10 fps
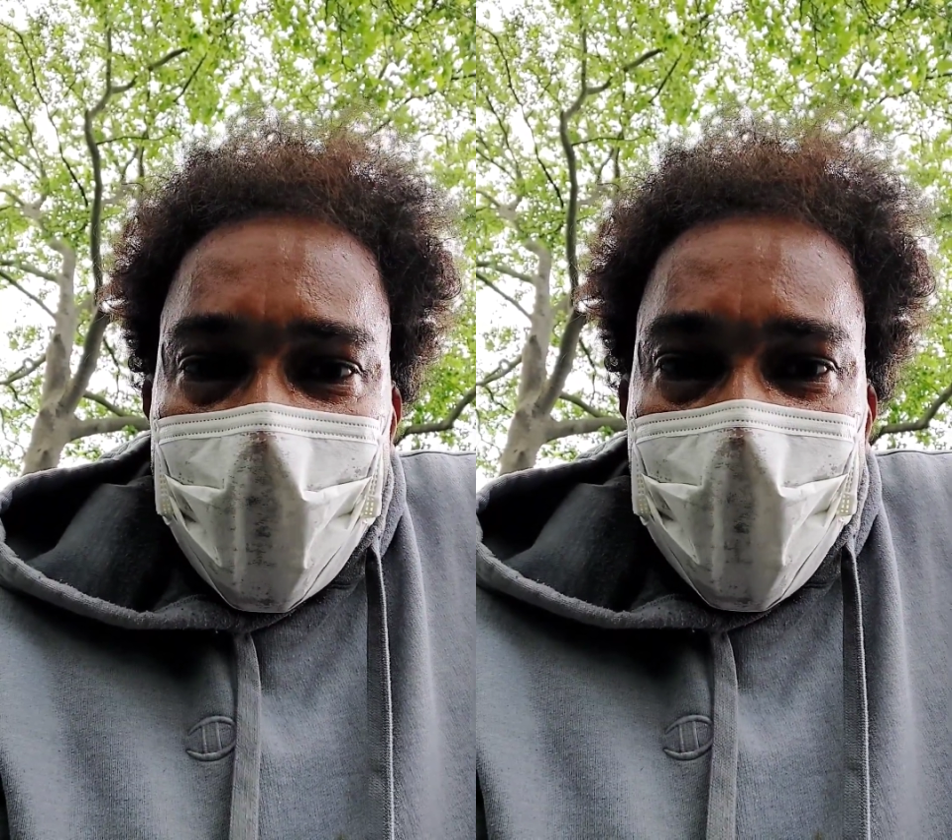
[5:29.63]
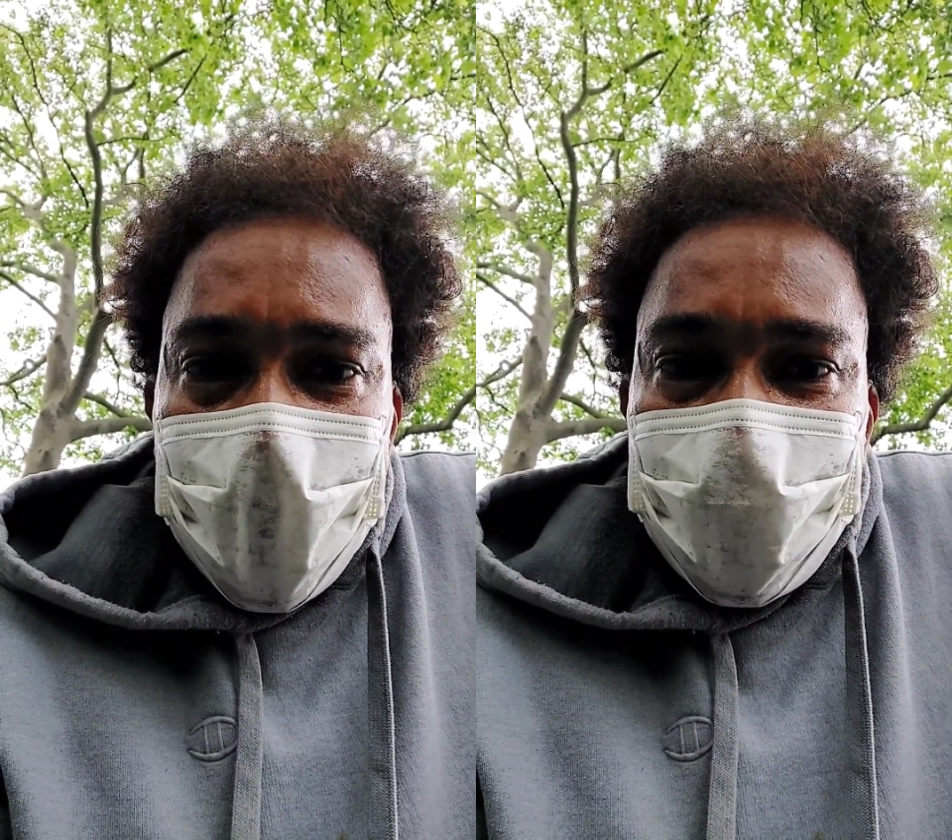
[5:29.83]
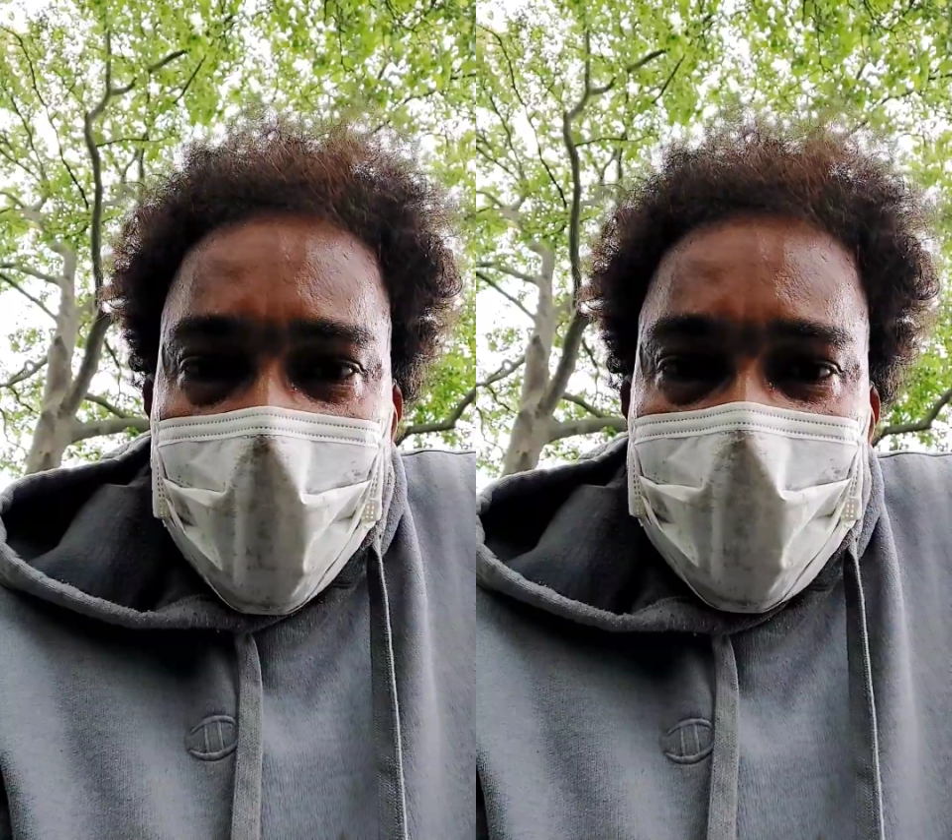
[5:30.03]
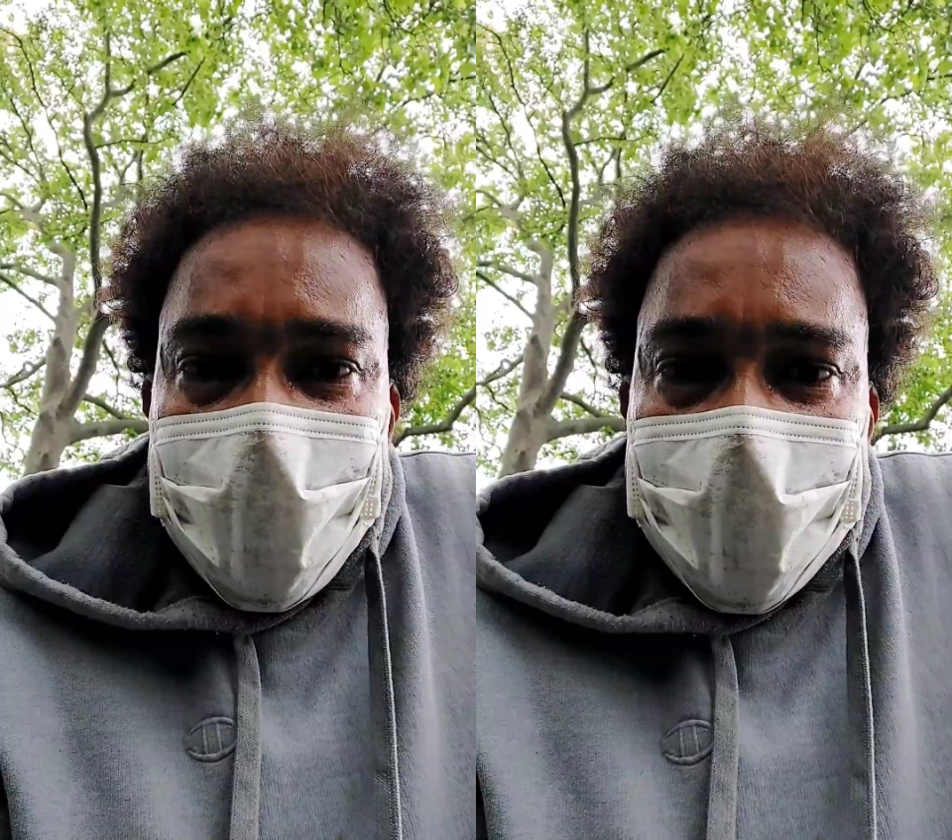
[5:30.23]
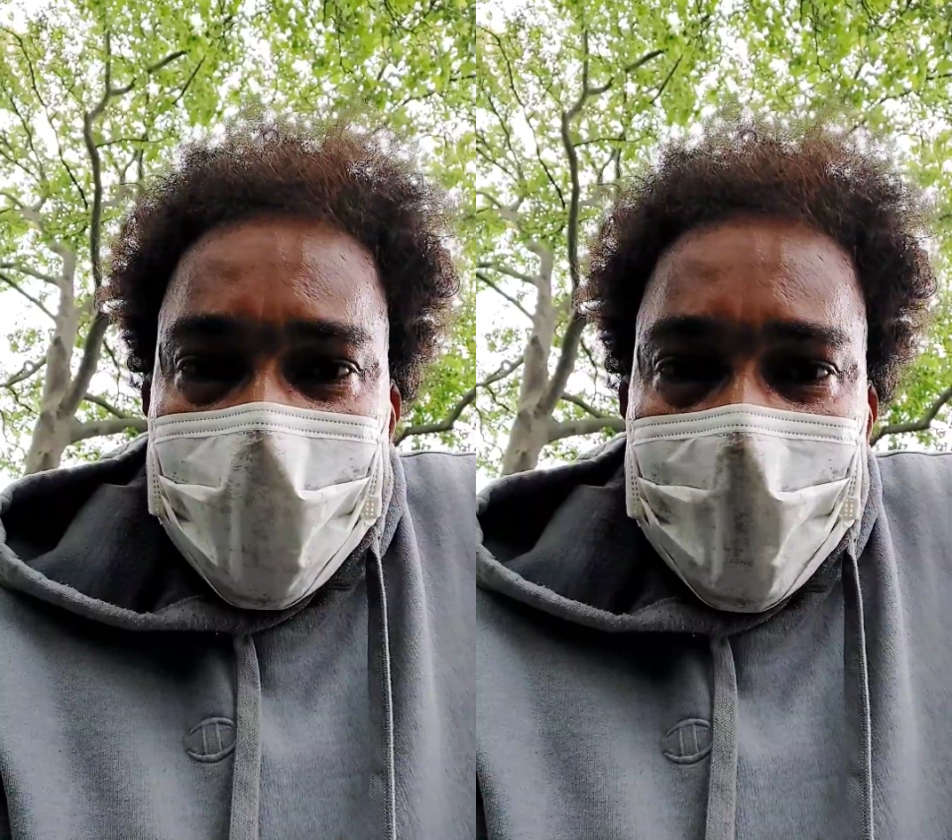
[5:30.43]
almost bare
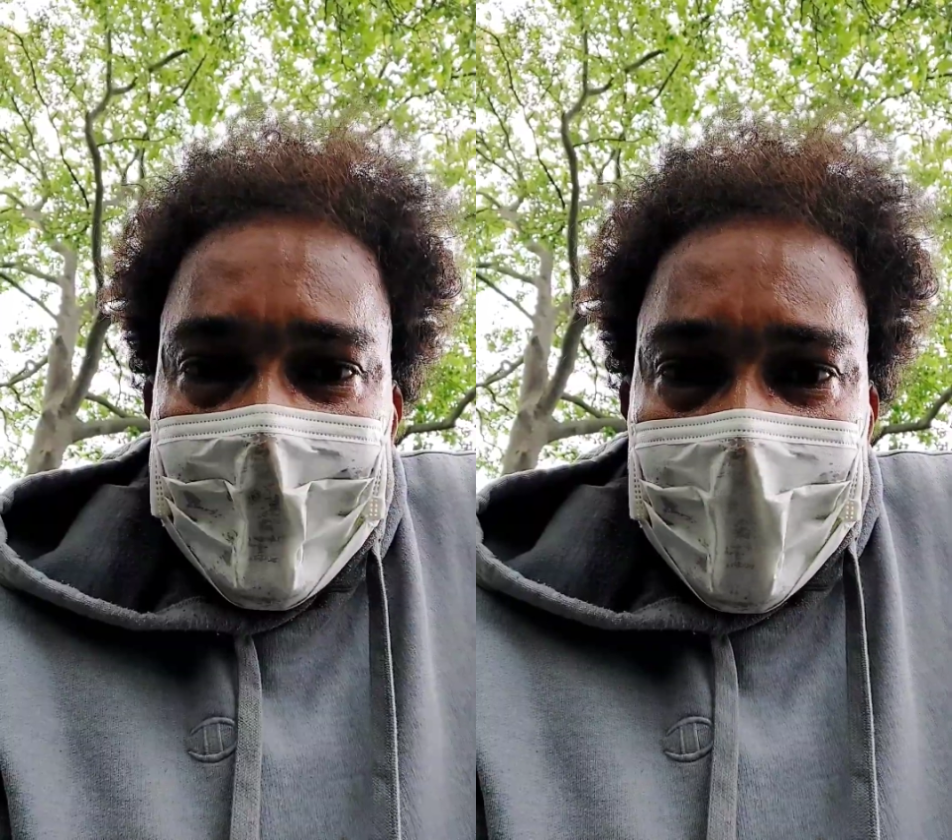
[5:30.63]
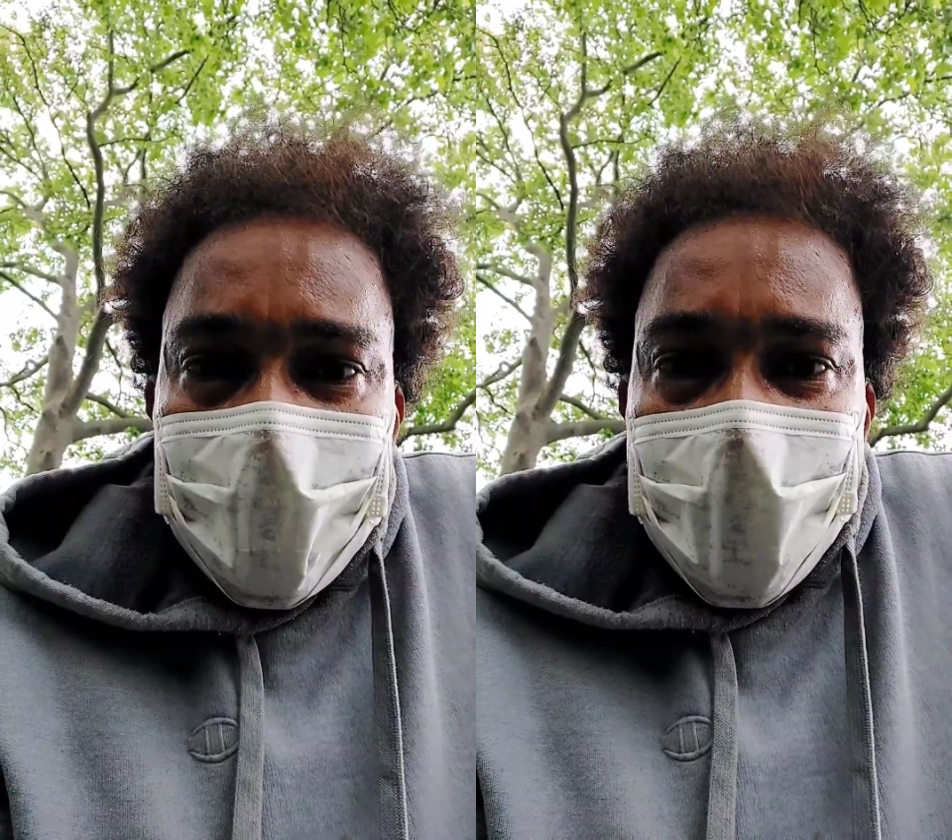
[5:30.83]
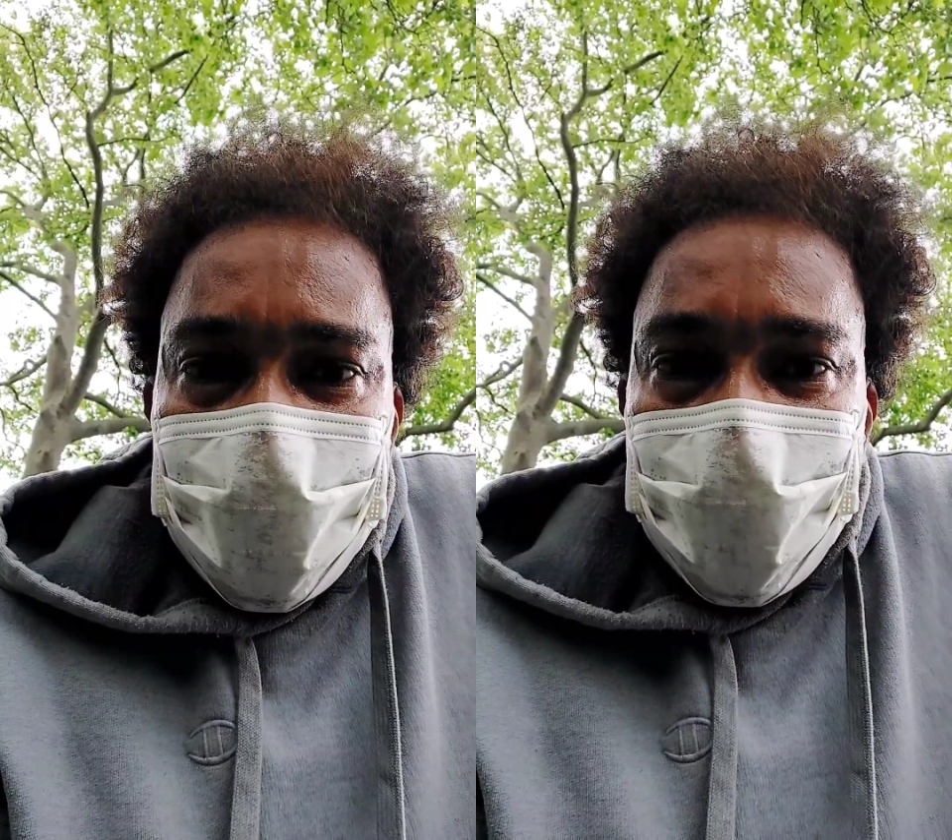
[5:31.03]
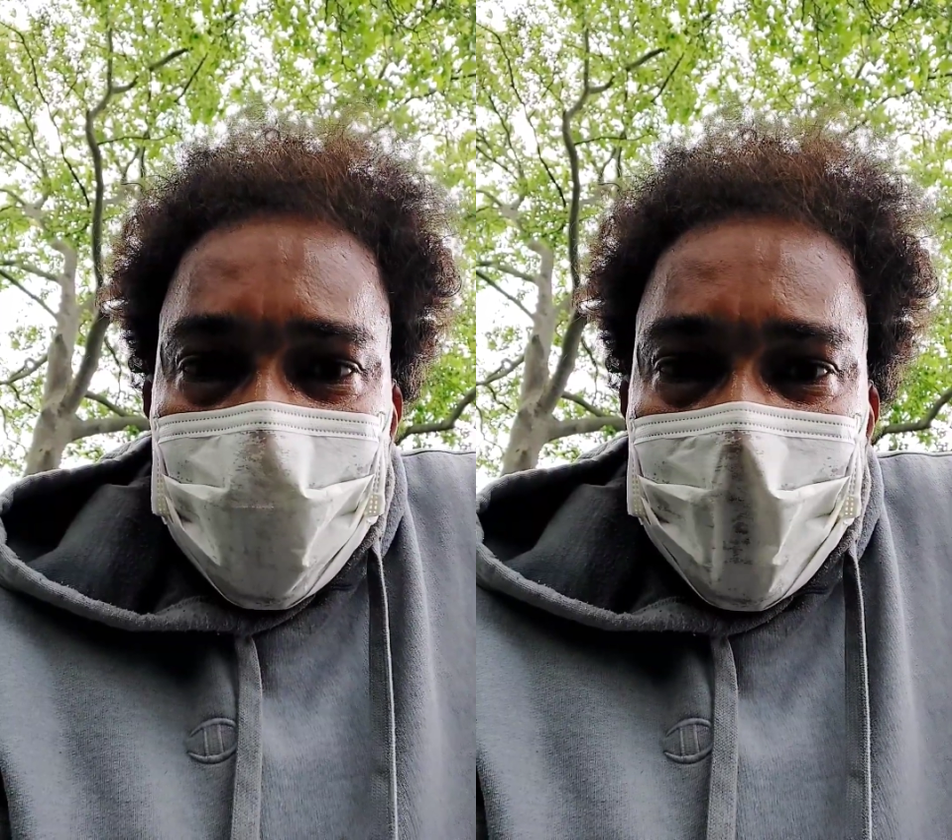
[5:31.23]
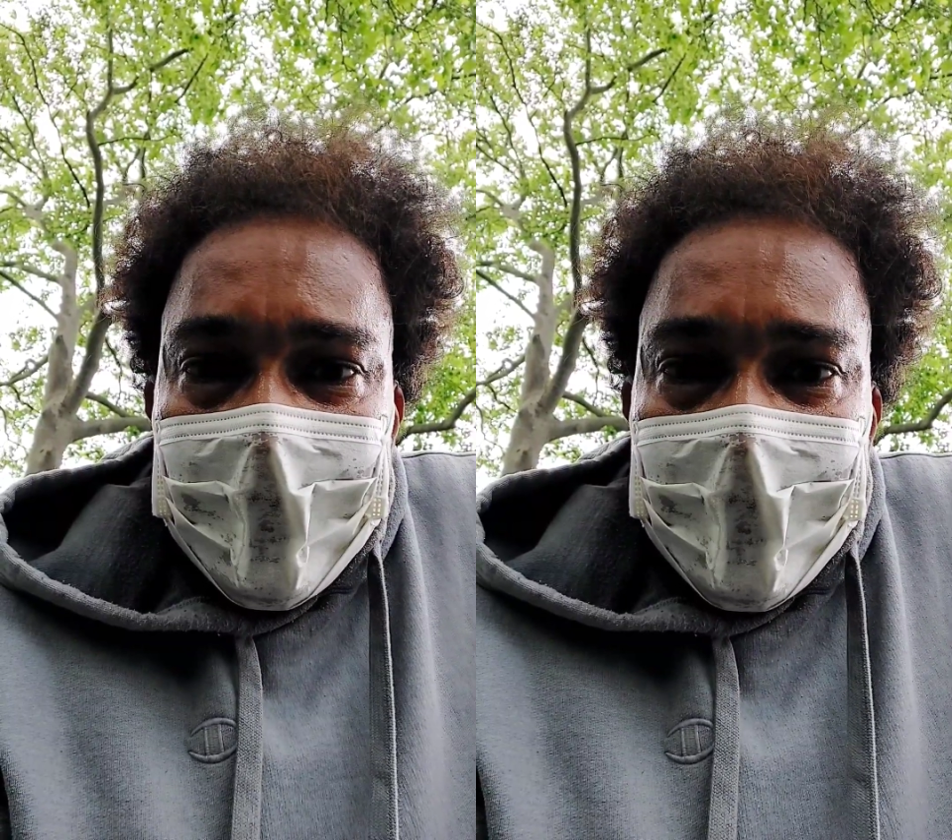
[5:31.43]
naked and ran through,